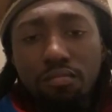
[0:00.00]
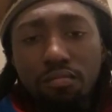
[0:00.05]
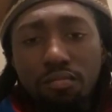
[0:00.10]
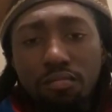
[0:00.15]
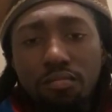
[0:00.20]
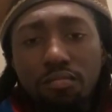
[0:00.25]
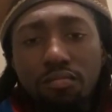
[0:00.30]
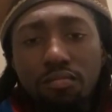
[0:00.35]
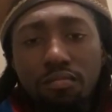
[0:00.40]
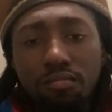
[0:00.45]

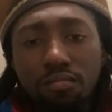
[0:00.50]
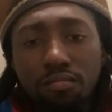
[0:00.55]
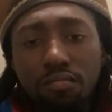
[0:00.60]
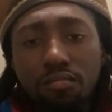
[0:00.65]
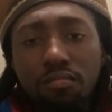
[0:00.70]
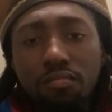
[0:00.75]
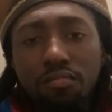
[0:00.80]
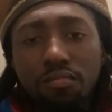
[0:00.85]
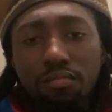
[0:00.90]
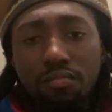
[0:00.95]

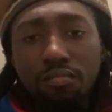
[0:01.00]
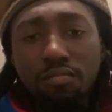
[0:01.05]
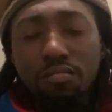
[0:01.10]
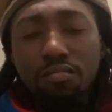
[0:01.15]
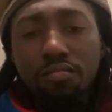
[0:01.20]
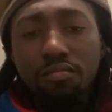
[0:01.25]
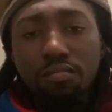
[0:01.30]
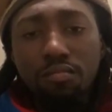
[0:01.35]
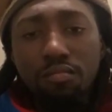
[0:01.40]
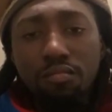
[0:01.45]

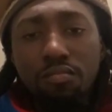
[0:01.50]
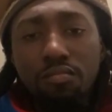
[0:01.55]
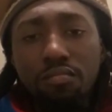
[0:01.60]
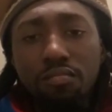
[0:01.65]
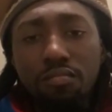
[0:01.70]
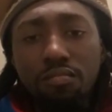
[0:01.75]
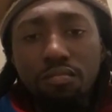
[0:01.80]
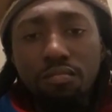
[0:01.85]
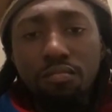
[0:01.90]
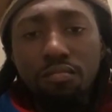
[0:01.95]

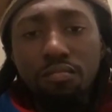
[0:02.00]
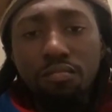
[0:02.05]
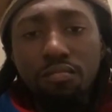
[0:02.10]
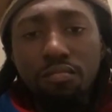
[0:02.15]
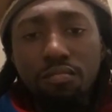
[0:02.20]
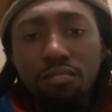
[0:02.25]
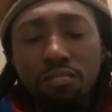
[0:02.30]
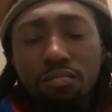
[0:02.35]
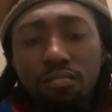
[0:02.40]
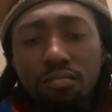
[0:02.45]

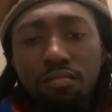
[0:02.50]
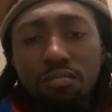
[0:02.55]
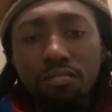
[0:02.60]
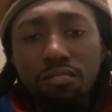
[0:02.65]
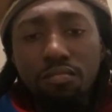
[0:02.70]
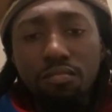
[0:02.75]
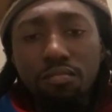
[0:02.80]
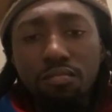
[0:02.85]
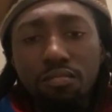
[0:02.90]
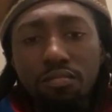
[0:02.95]

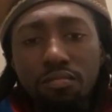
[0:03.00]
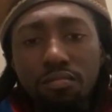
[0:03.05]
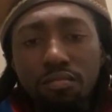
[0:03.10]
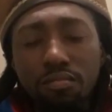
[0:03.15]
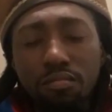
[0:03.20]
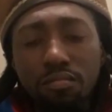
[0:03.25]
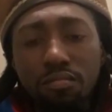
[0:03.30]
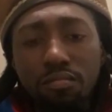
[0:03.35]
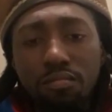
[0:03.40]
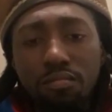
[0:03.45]

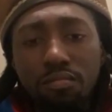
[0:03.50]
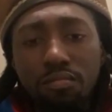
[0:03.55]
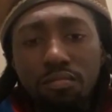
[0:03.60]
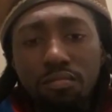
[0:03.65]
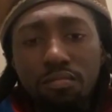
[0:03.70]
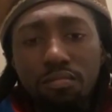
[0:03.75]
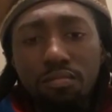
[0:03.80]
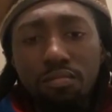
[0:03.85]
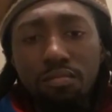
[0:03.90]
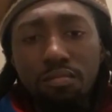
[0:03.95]

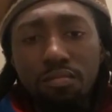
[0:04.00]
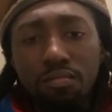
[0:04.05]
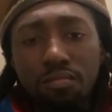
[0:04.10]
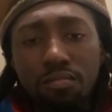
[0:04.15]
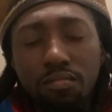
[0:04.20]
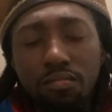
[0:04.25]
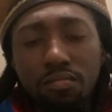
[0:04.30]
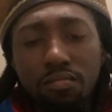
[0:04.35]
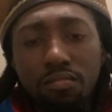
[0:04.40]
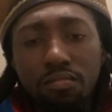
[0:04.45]

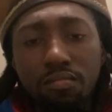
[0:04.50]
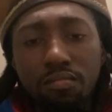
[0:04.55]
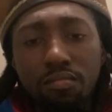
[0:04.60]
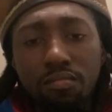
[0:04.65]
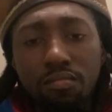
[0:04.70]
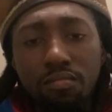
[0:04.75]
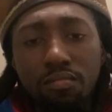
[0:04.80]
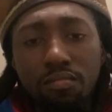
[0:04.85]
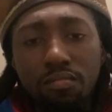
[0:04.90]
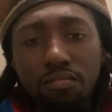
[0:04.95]

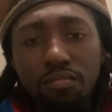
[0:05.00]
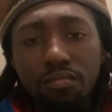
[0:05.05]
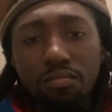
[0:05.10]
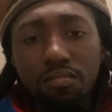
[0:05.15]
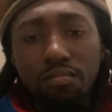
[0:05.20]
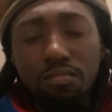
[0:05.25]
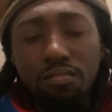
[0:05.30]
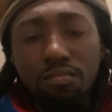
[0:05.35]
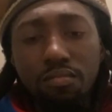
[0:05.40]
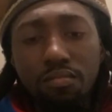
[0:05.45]

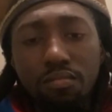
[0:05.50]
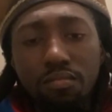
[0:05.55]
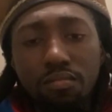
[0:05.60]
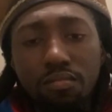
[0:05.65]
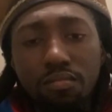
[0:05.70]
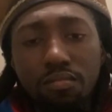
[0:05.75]
(not speaking)